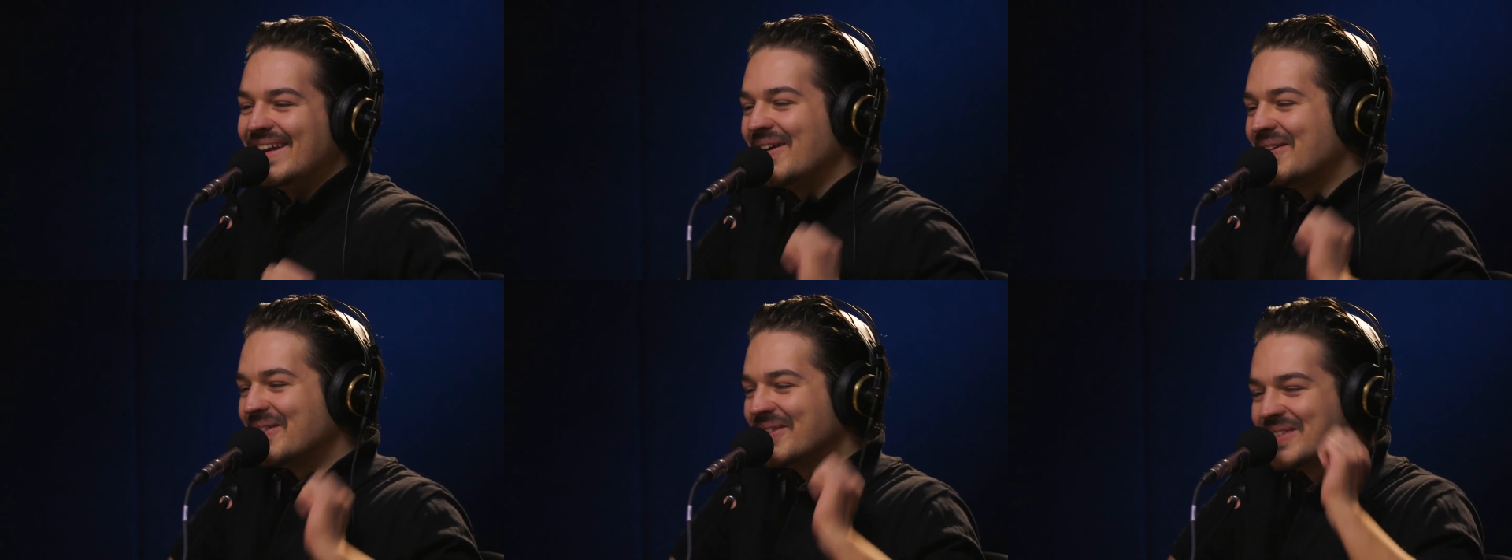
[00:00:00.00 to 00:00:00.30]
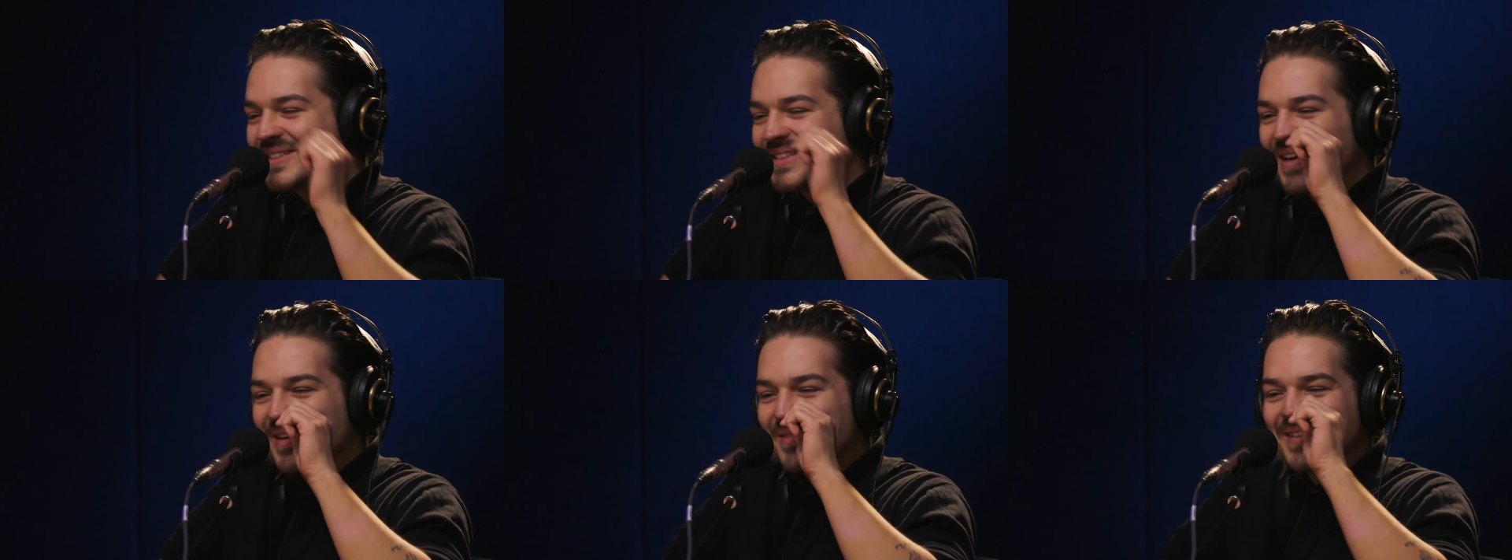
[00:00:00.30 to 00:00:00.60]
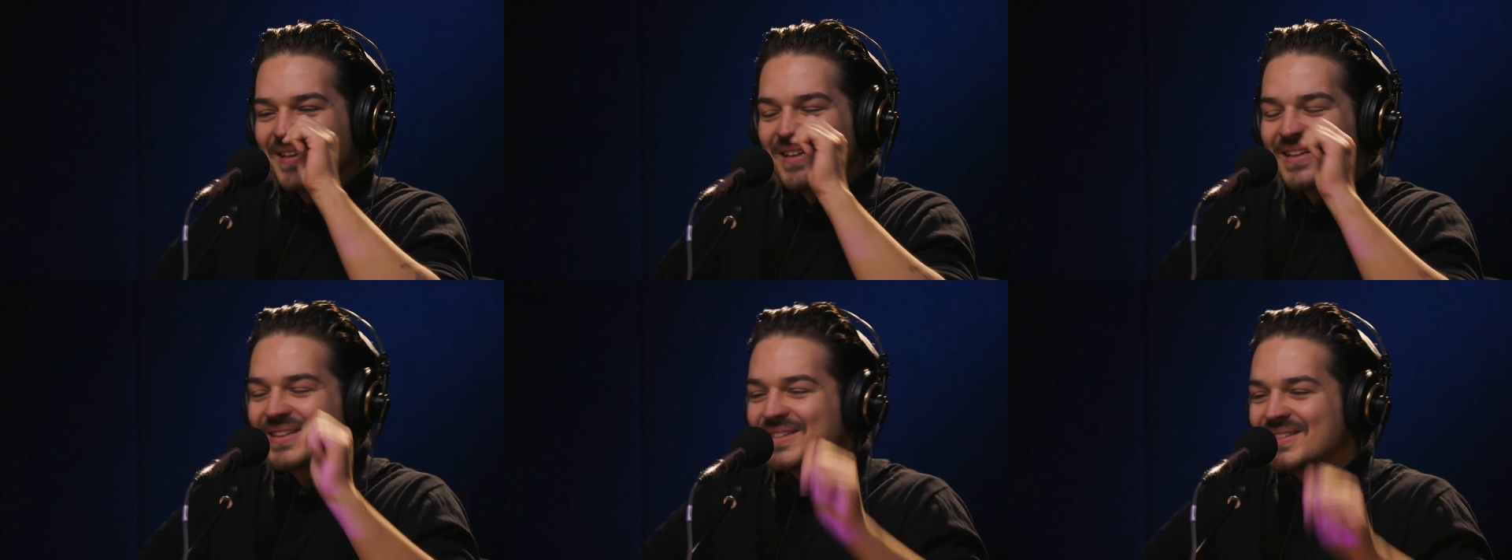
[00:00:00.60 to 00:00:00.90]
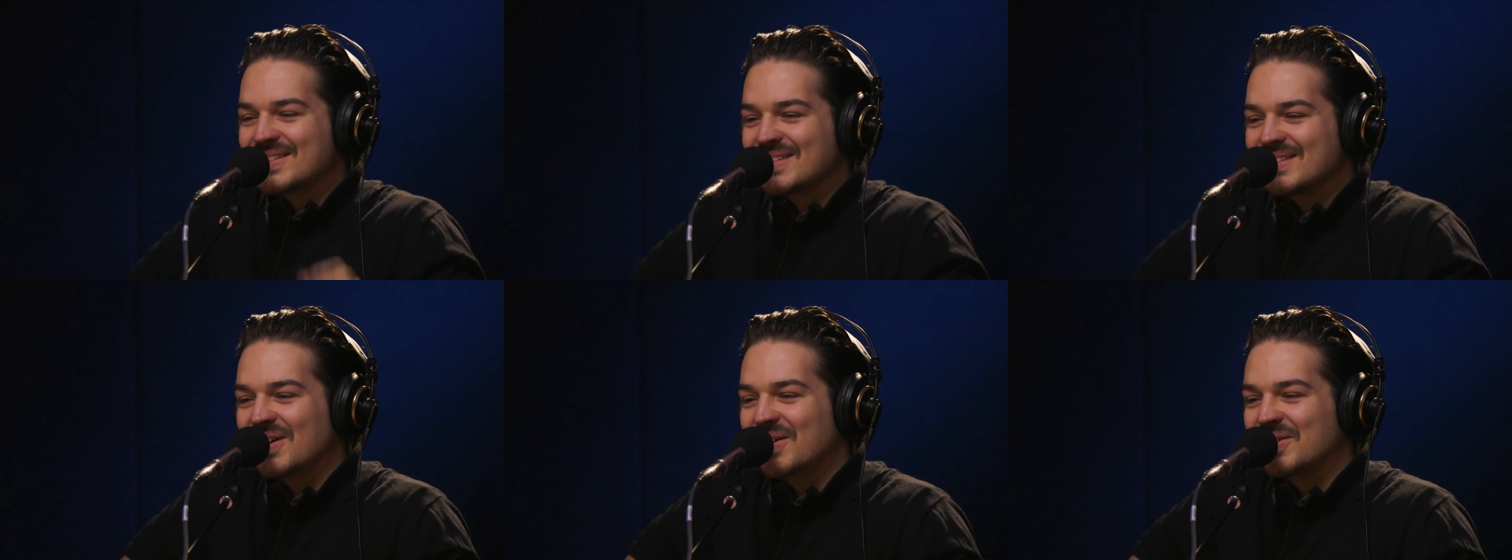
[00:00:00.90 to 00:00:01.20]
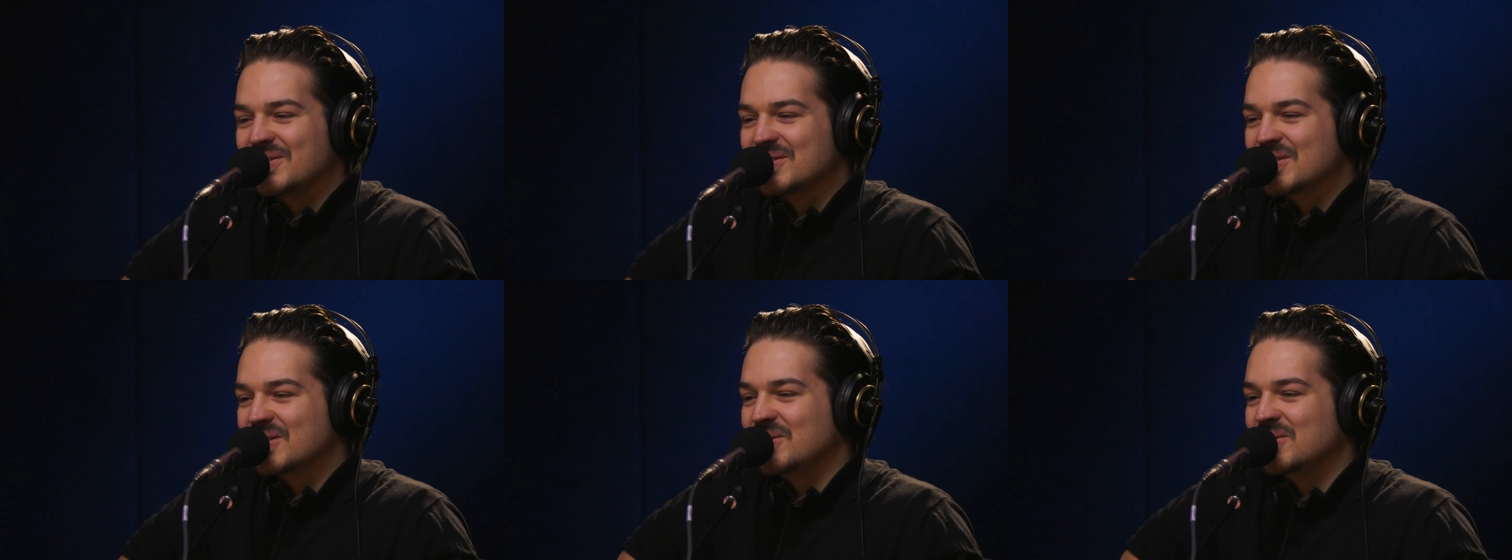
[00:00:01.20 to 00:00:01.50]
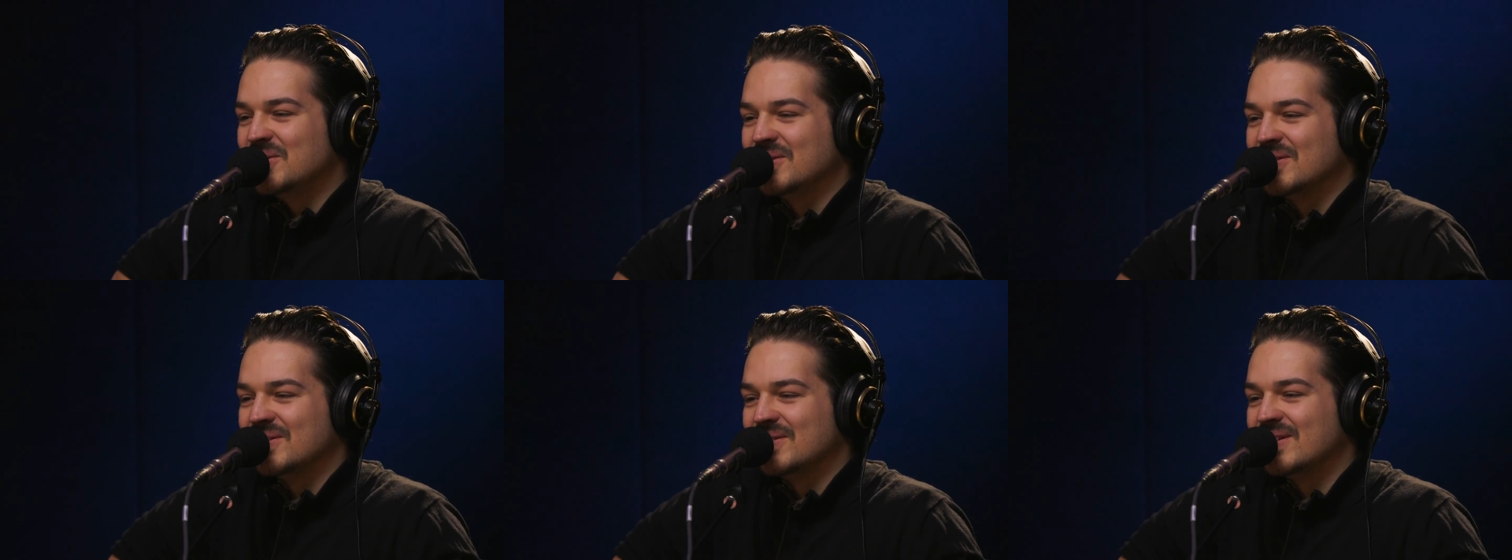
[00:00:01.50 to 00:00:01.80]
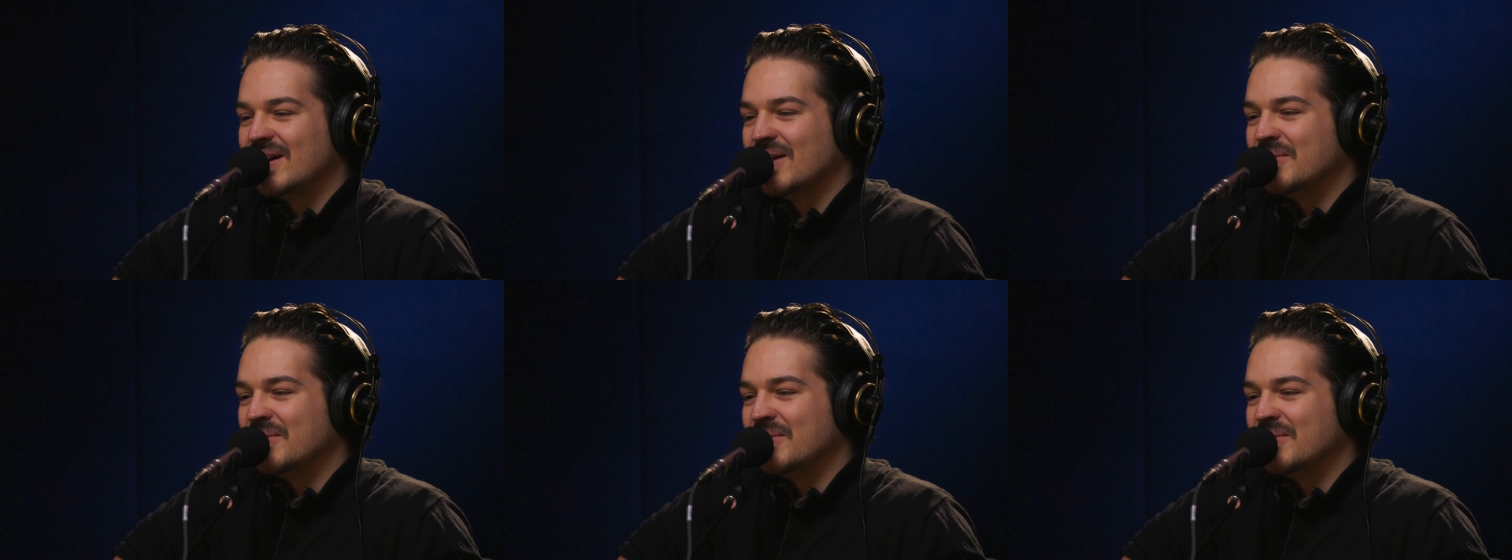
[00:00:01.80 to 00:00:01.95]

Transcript: no, it's. I mean, it's no, it's cool.